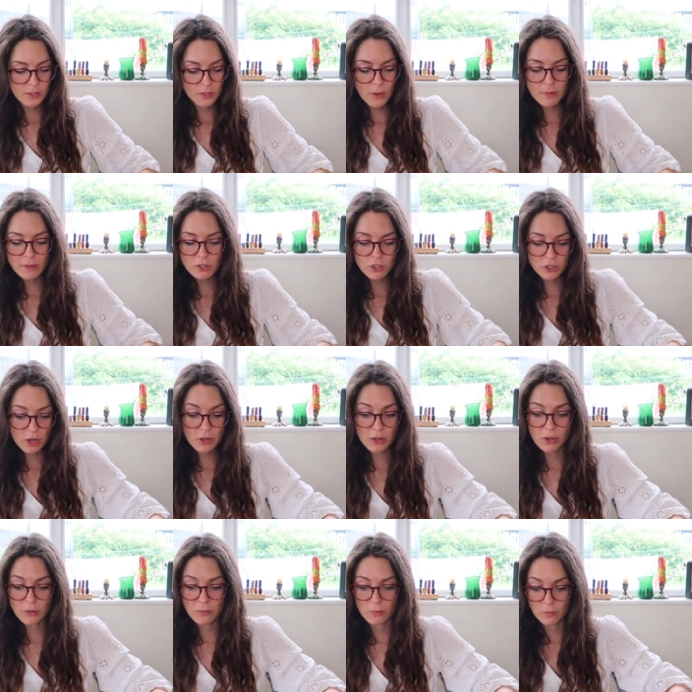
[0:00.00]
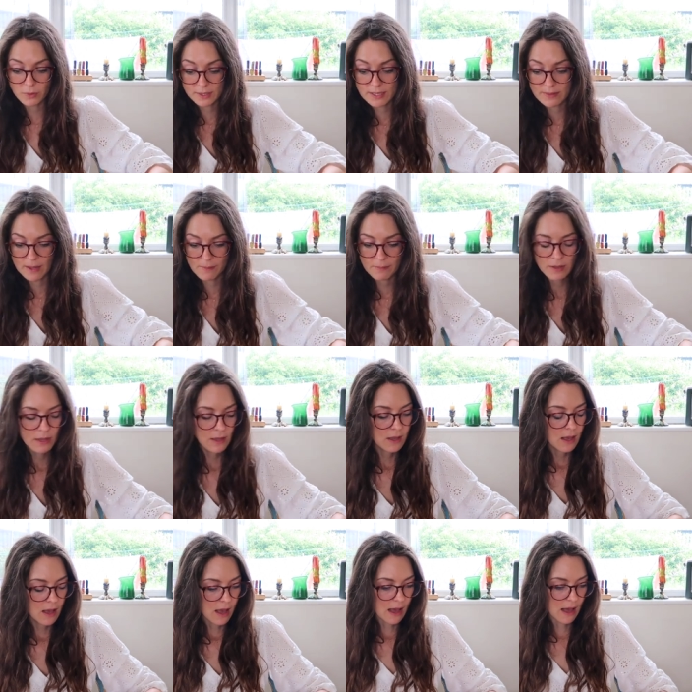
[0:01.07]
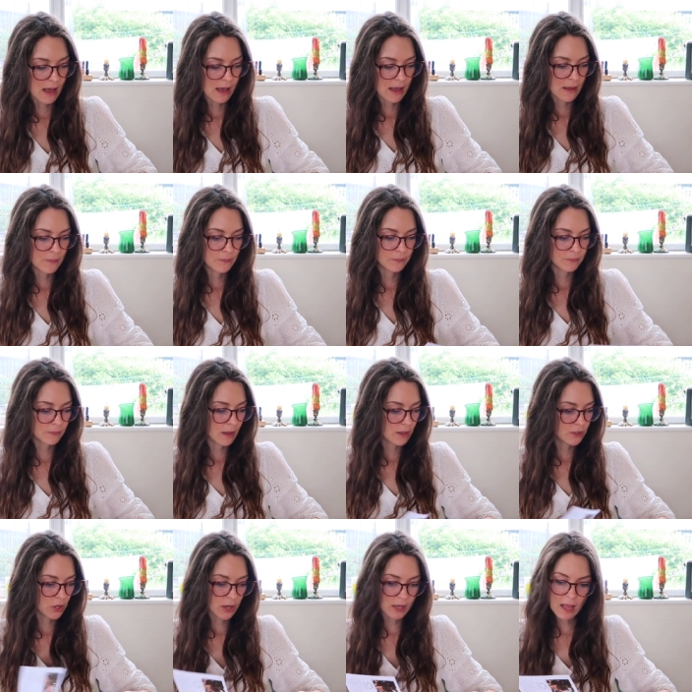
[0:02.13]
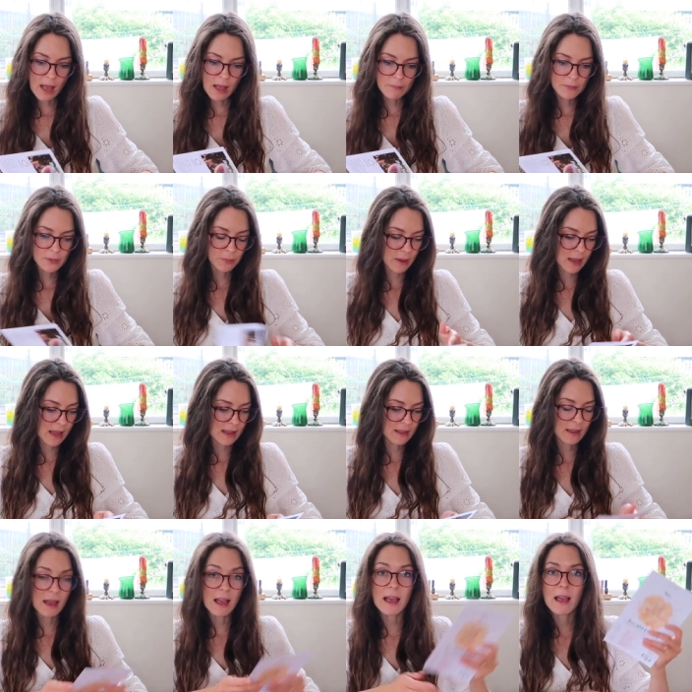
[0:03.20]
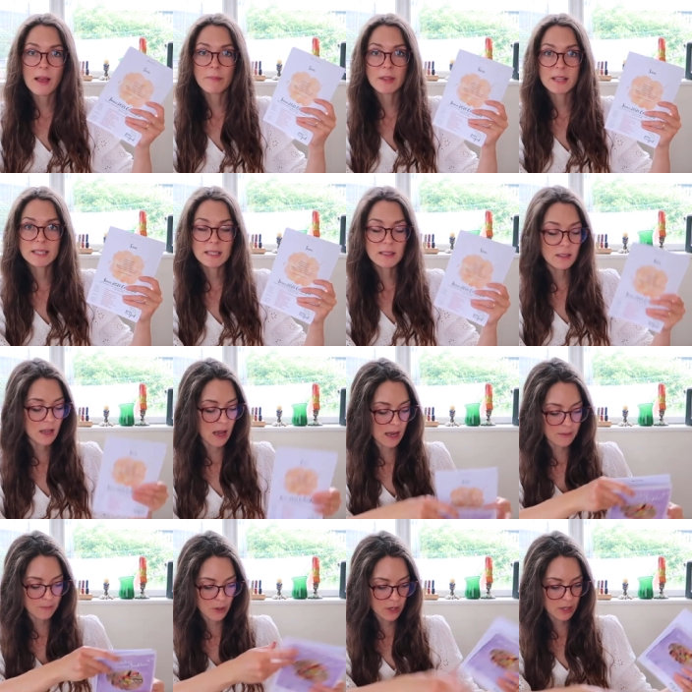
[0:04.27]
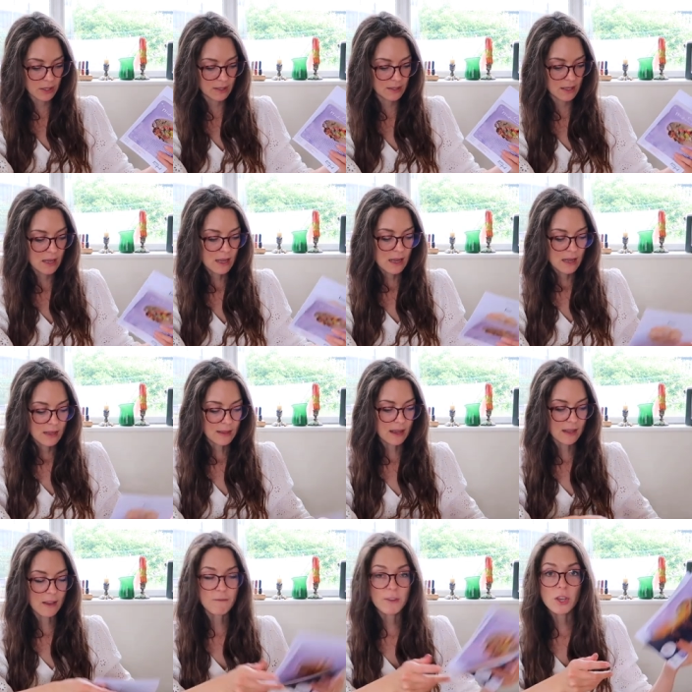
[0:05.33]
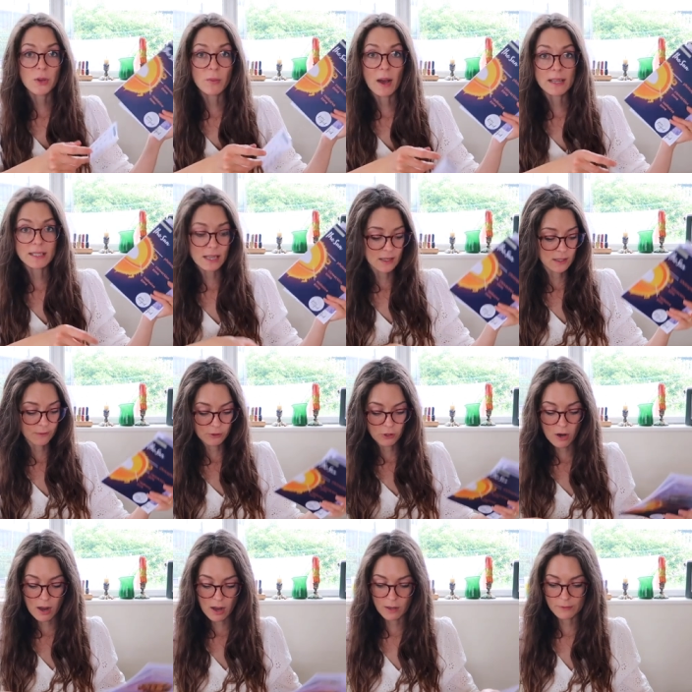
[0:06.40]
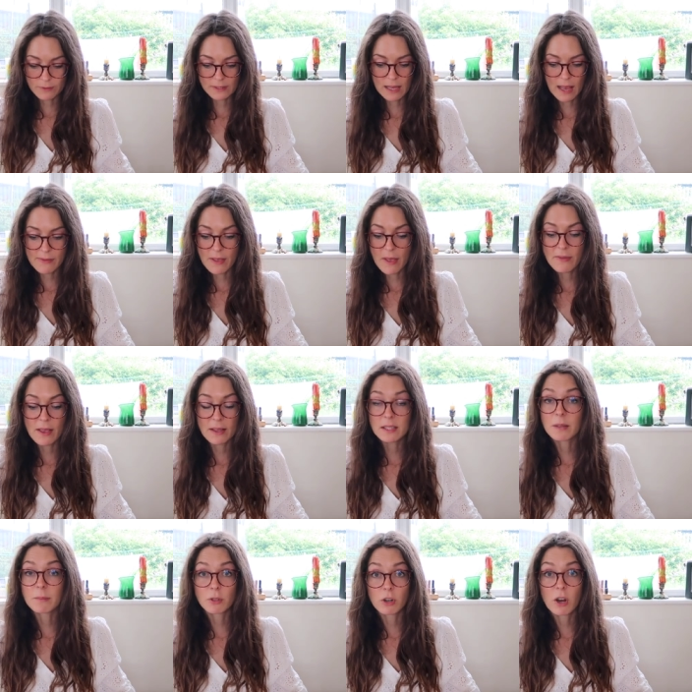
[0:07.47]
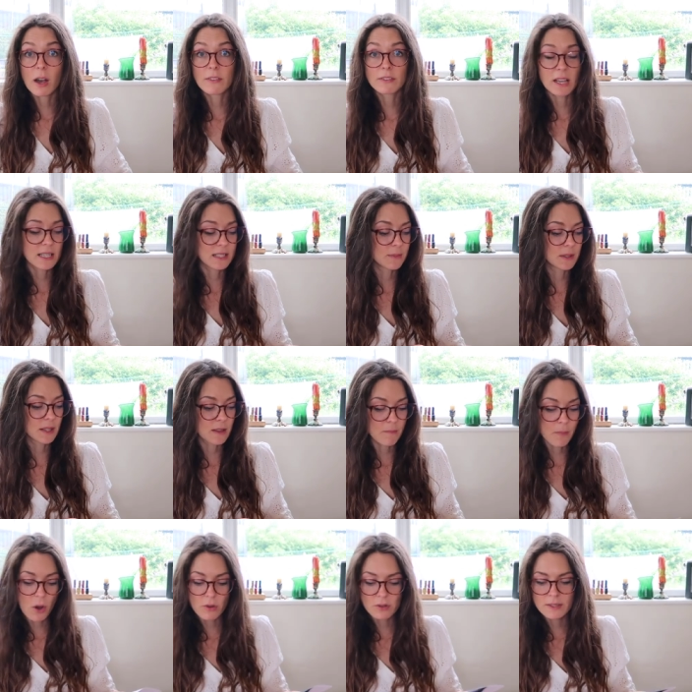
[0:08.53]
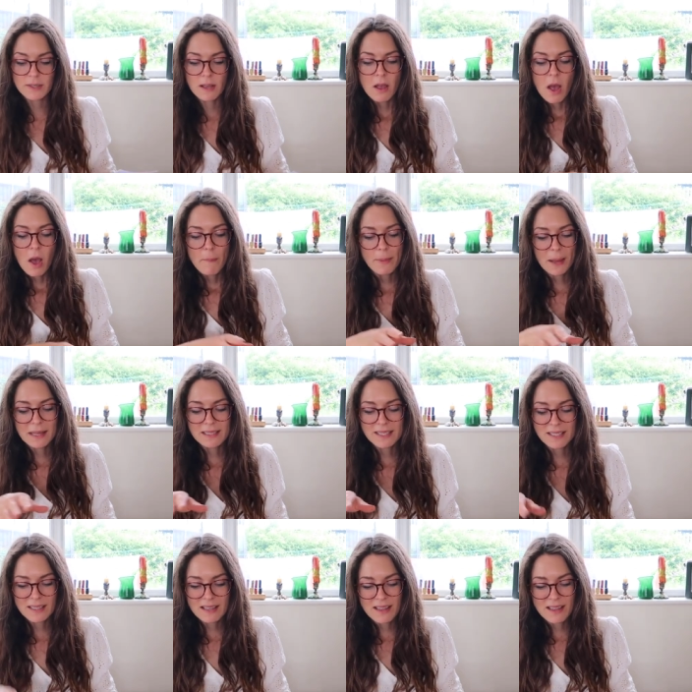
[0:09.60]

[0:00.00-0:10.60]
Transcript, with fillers: So I'm going to show you what's in them. Um, so it comes with um, these little guidebooks that give you ideas of crafts and then there's some craft items in the box. But